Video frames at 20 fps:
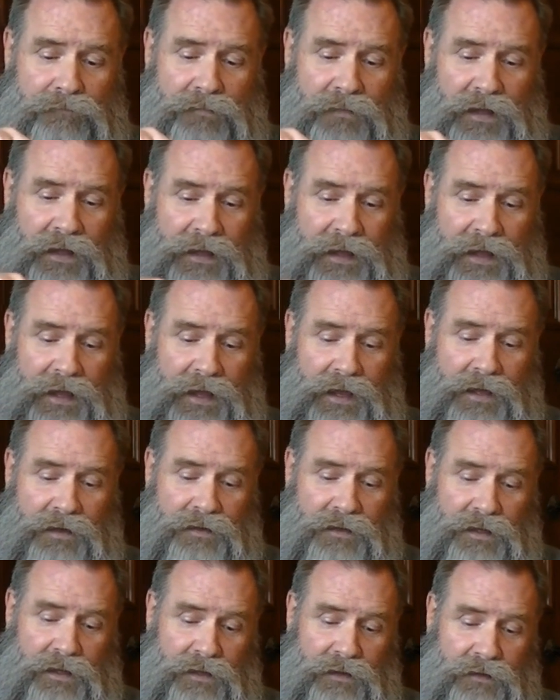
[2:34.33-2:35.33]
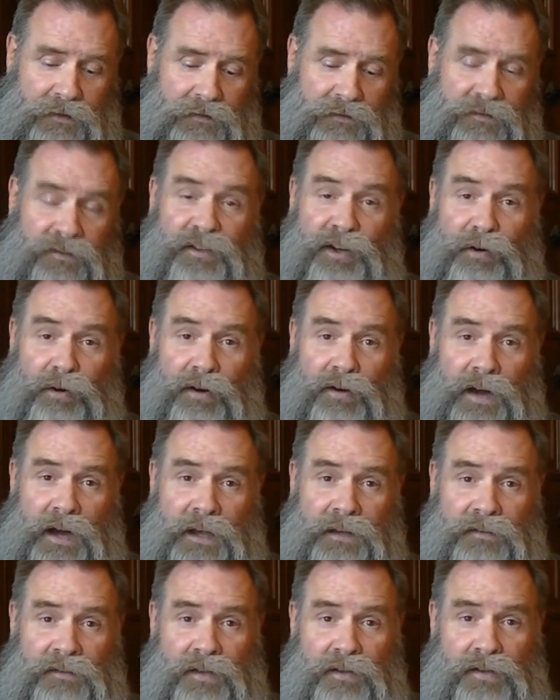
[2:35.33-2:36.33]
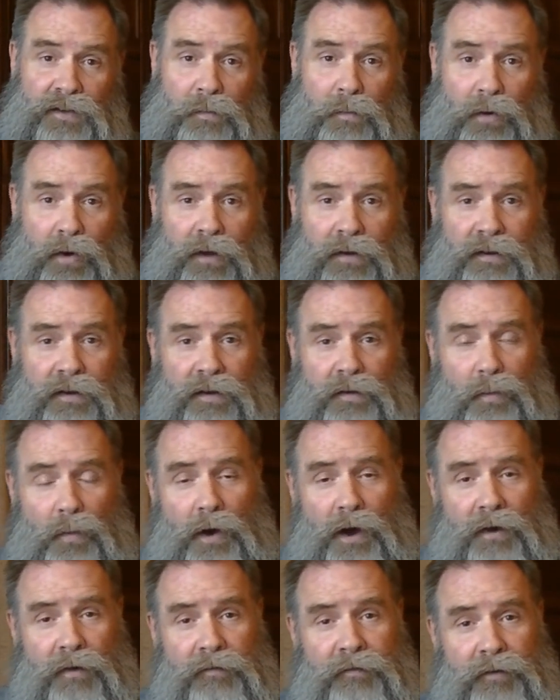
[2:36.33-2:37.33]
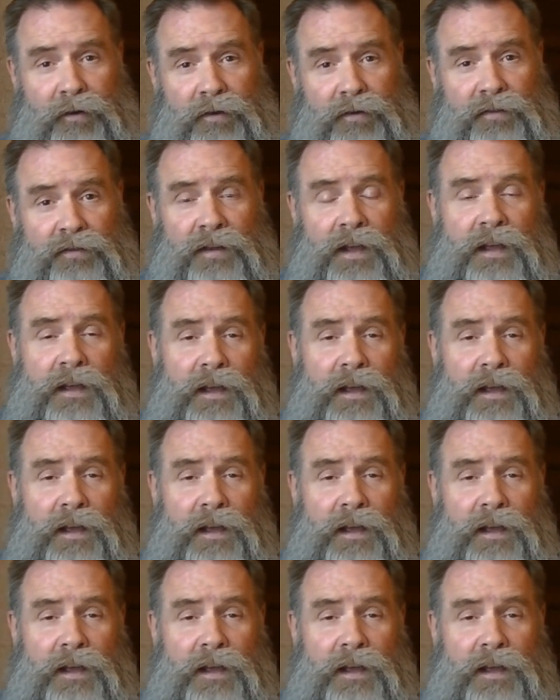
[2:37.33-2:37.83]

I had, and I sterilized it. You boil it in water first.